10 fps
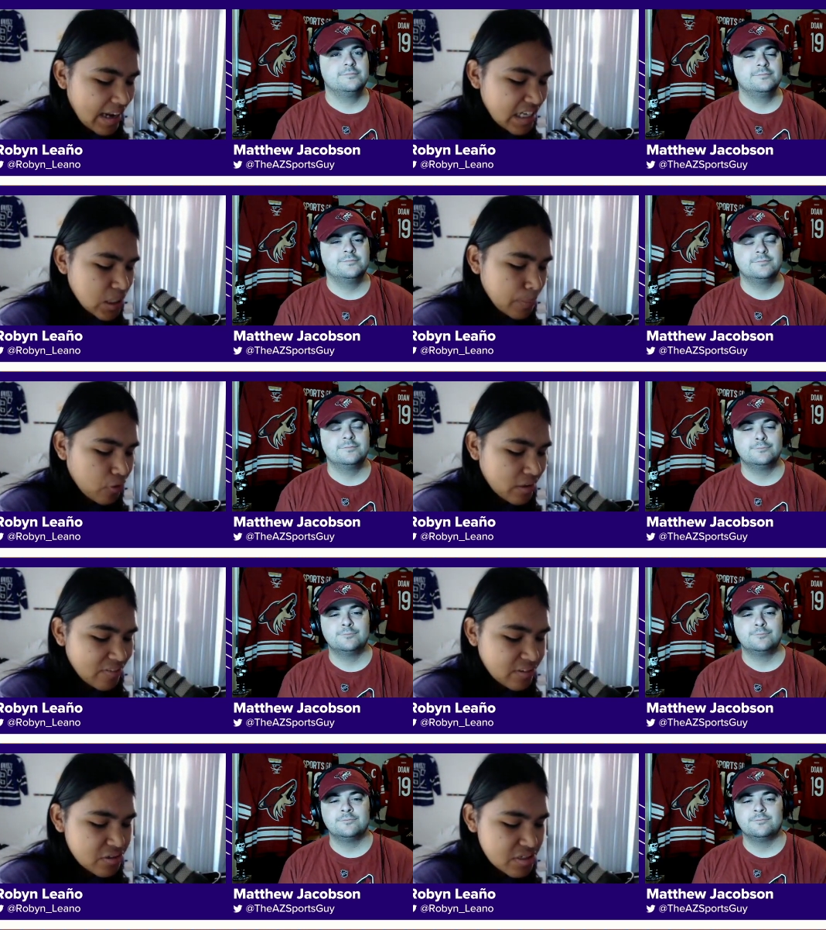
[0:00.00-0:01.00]
Speaker 1: the
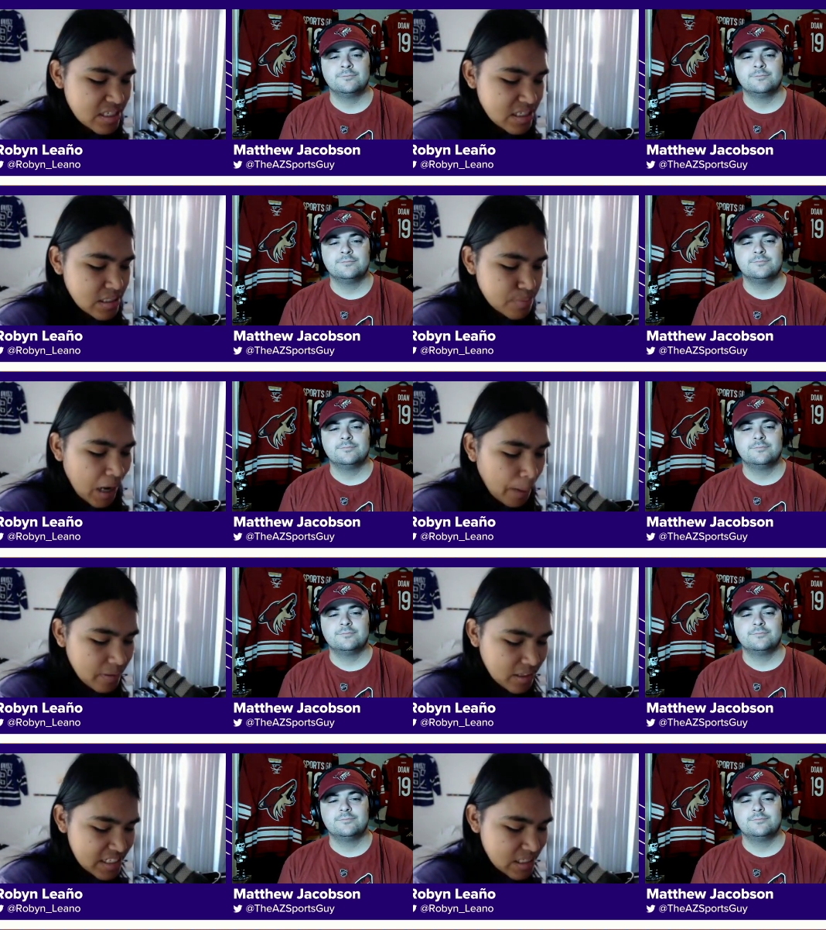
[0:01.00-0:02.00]
NHL Board of Governors
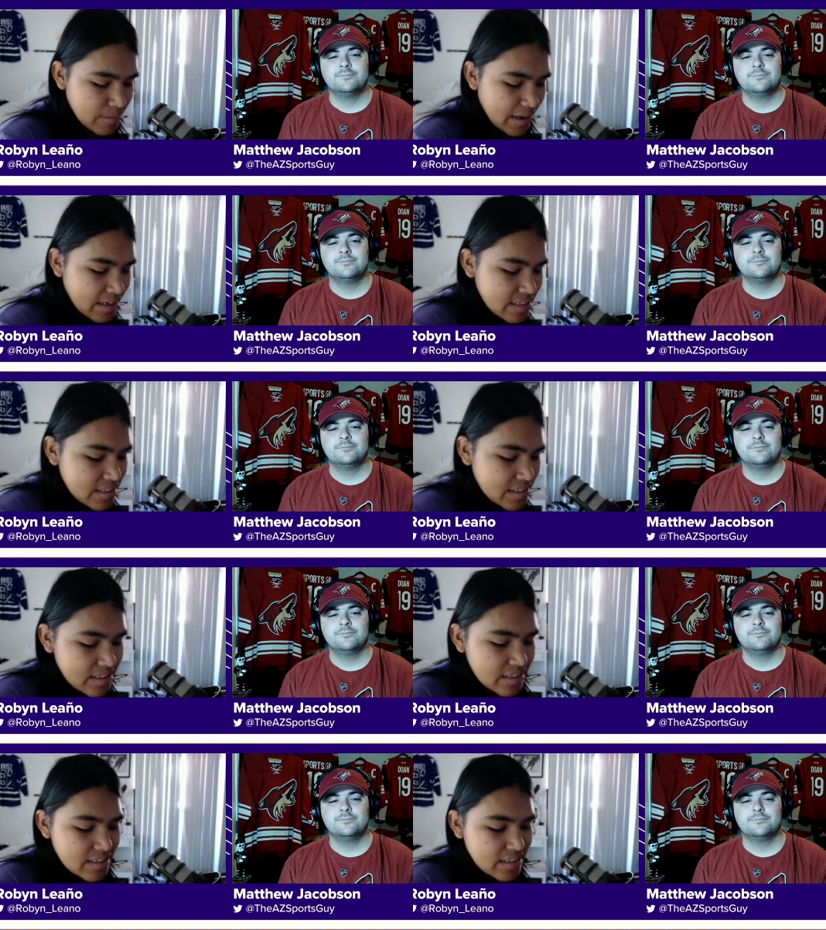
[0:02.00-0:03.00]
publicly
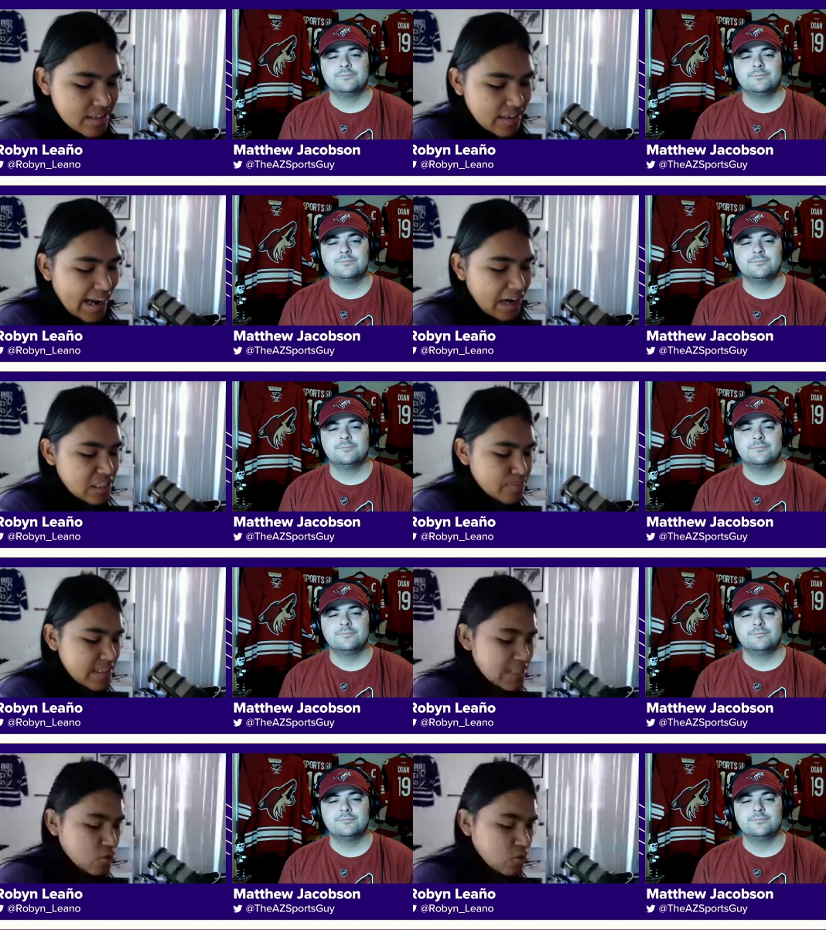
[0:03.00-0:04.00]
demand the
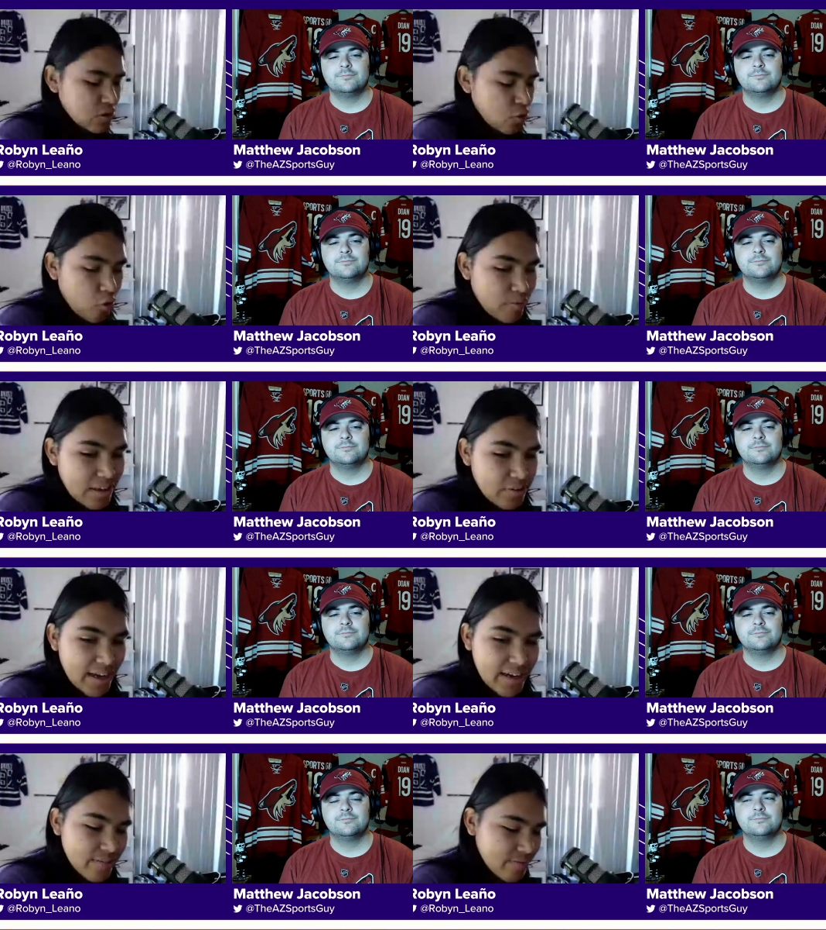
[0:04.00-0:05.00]
Coyotes be sold
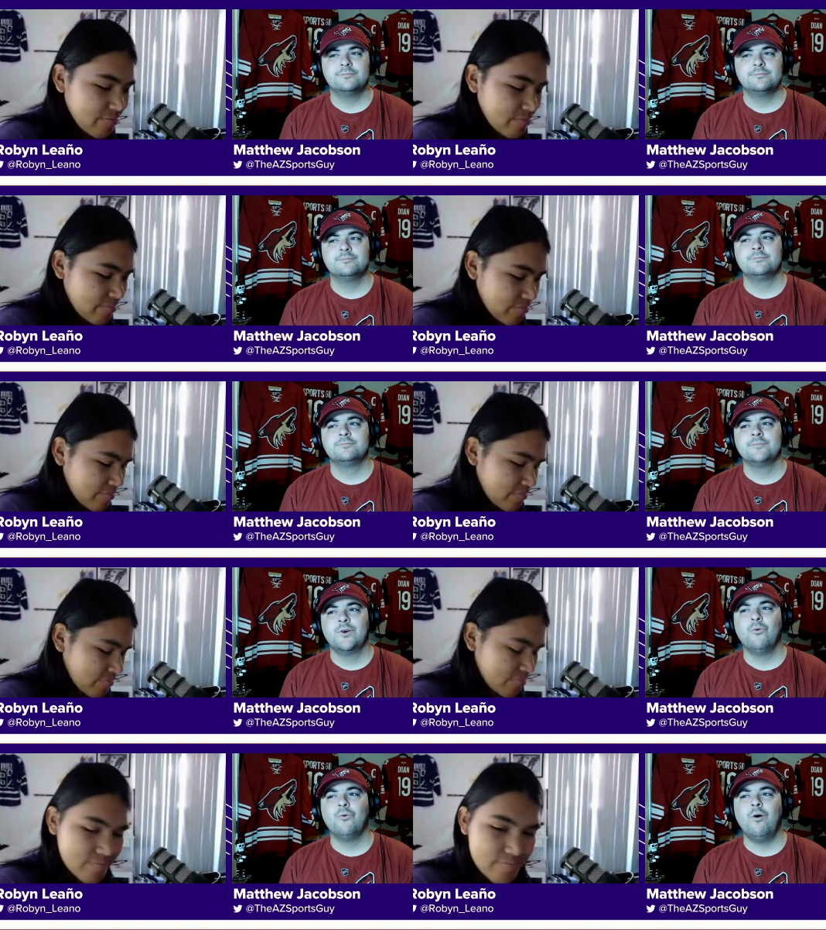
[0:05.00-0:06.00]
or relocated?
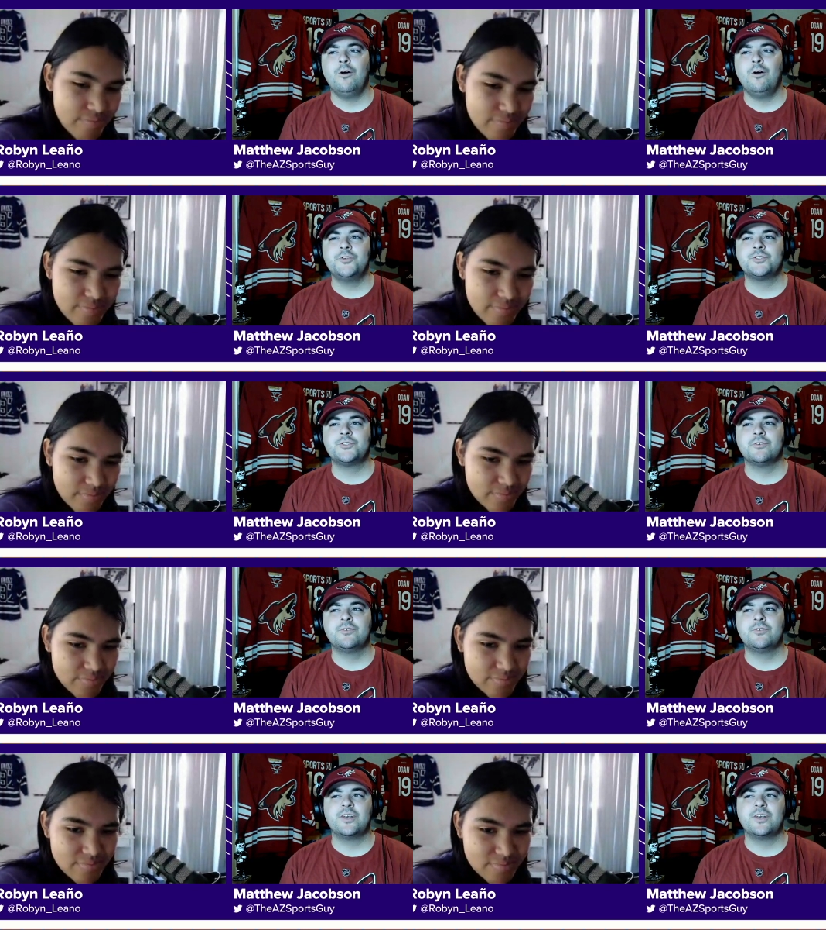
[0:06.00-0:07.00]
Speaker 2: Walsh,
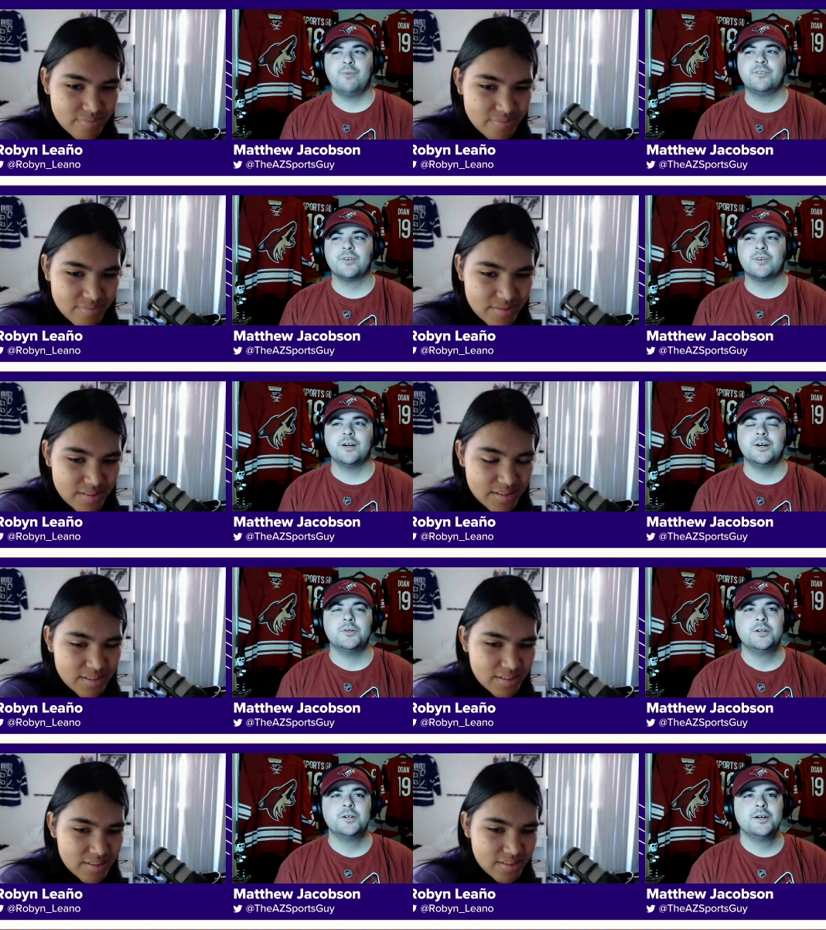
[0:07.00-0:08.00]
6 months
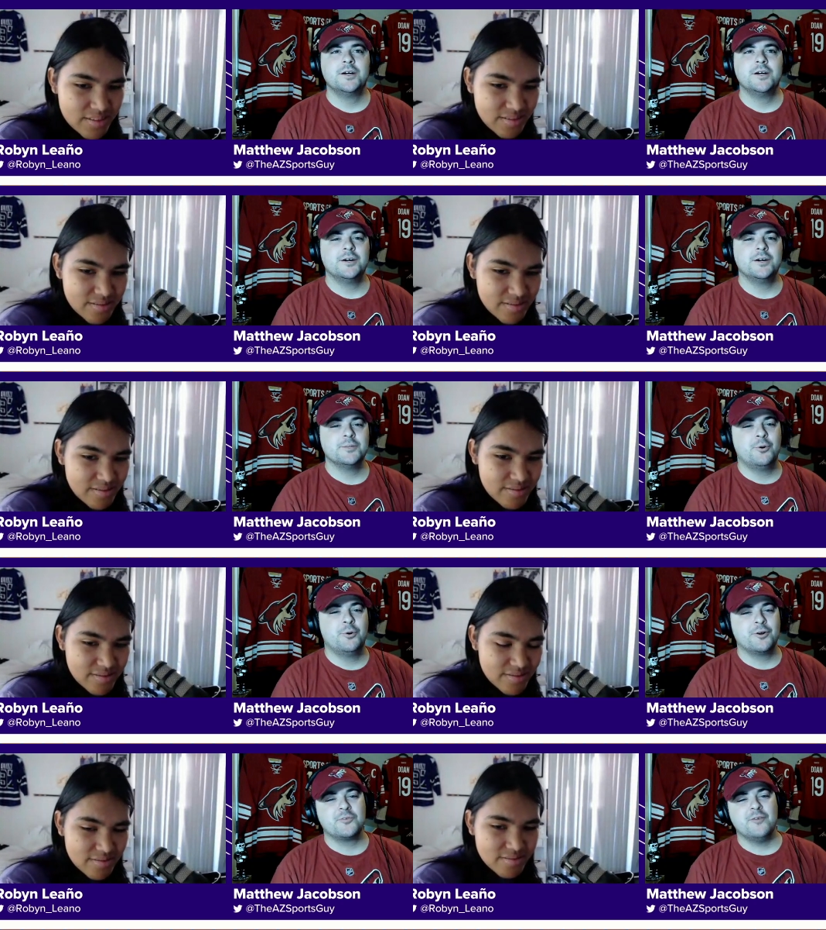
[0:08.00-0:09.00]
ago. The
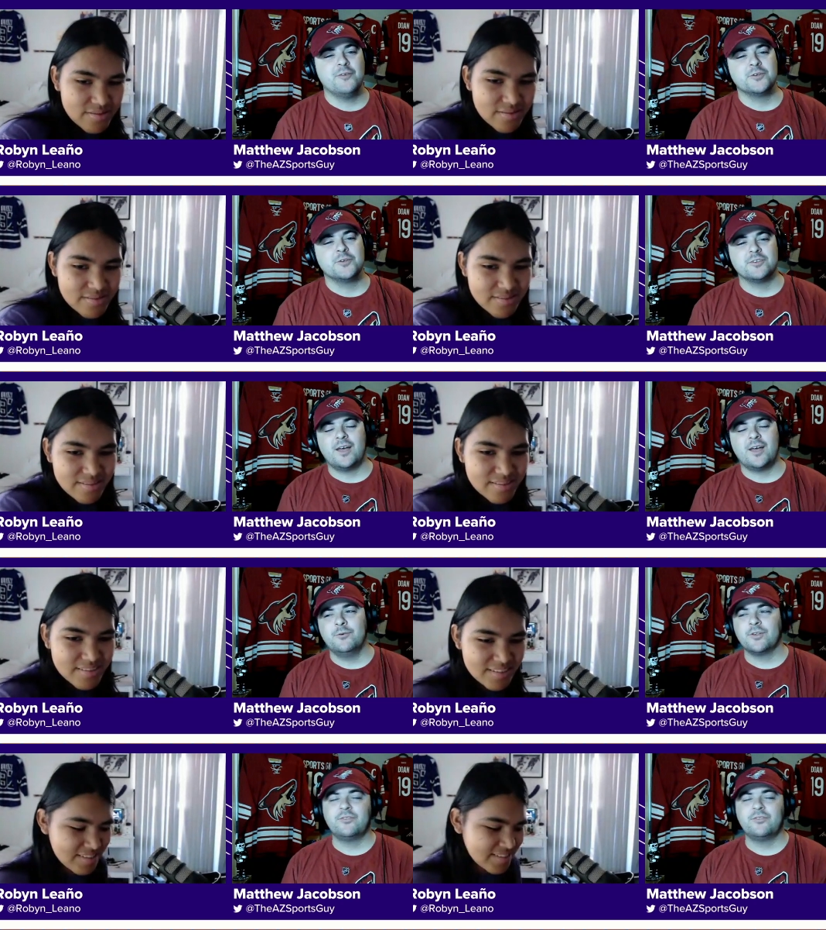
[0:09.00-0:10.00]
Board of Governors, I would
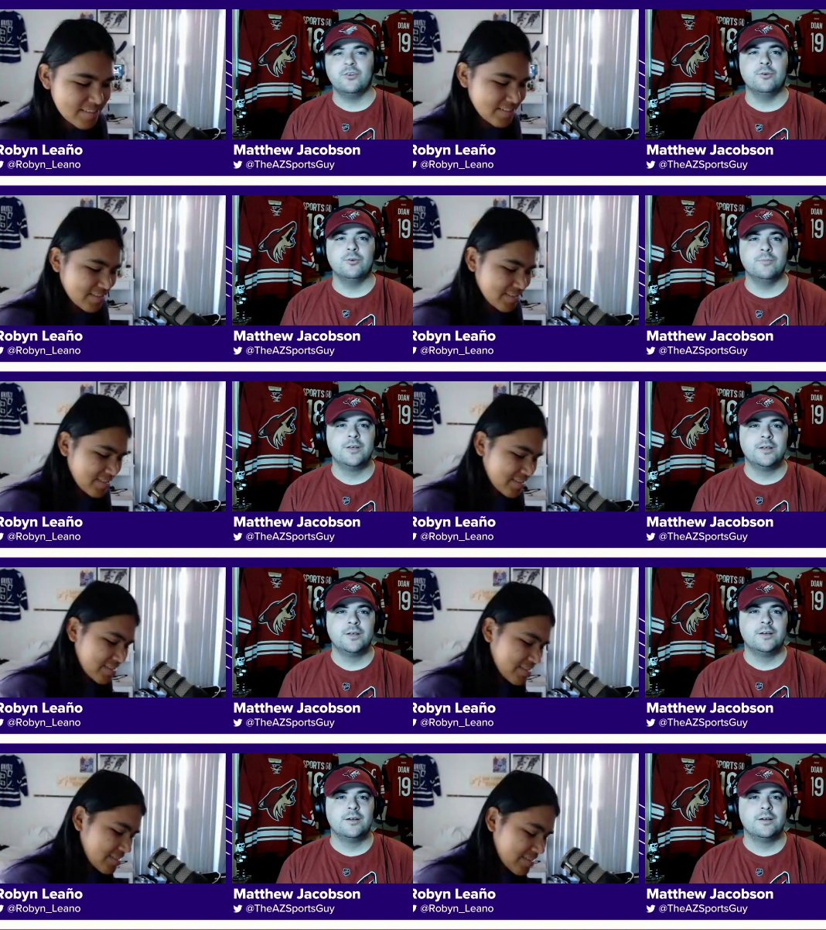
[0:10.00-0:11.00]
assume
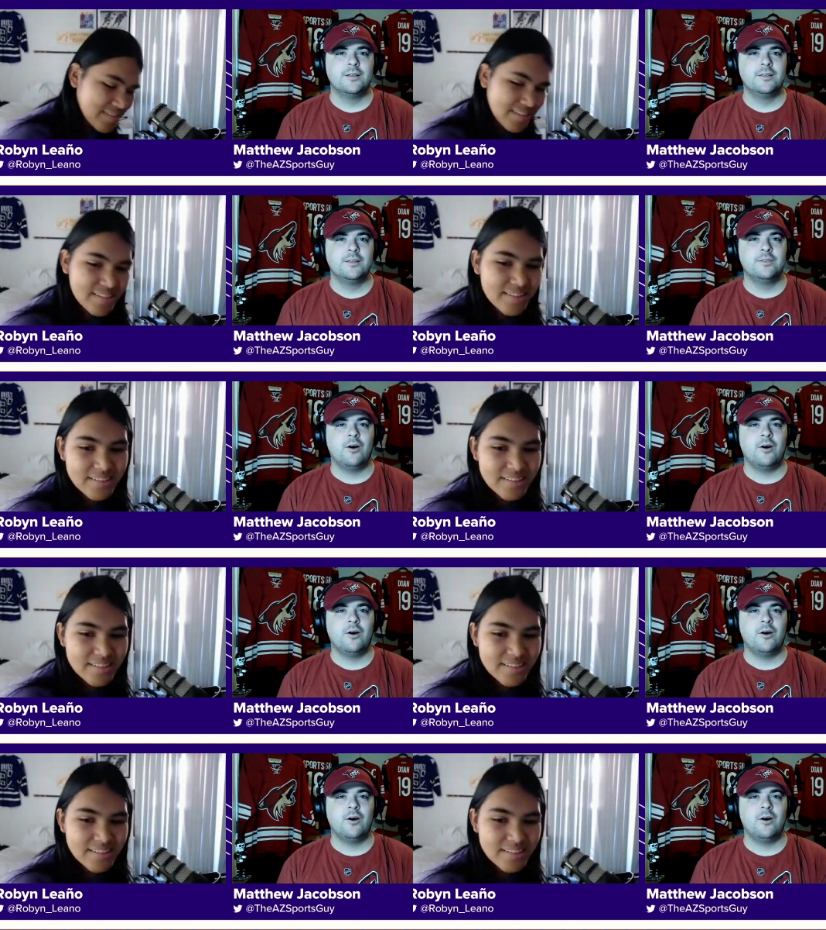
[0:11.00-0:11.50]
the